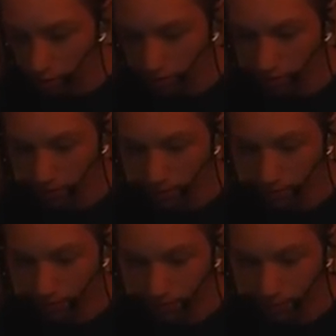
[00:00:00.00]

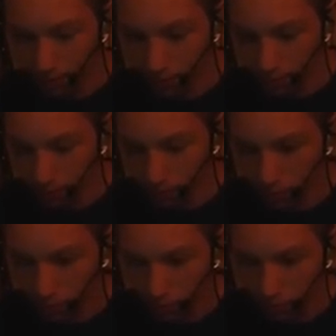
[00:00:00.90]

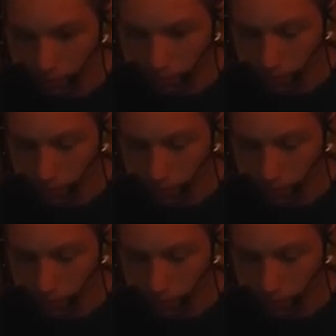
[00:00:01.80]
(silence)